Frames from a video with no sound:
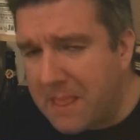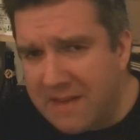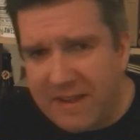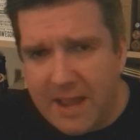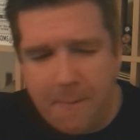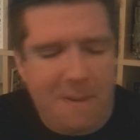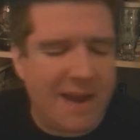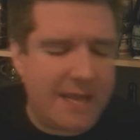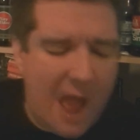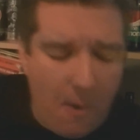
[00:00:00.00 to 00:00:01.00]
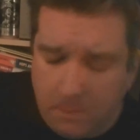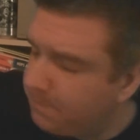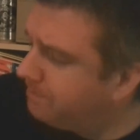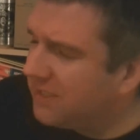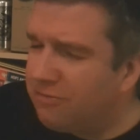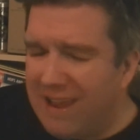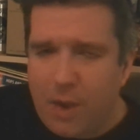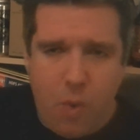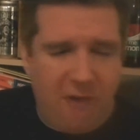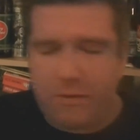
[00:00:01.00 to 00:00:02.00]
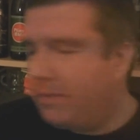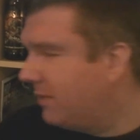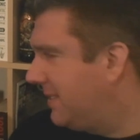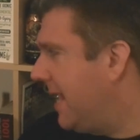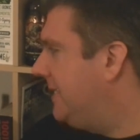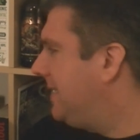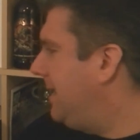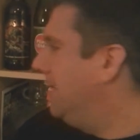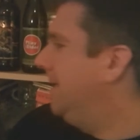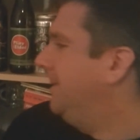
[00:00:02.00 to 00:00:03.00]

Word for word: I think it'd pad it out. But it's real quaffable, tasty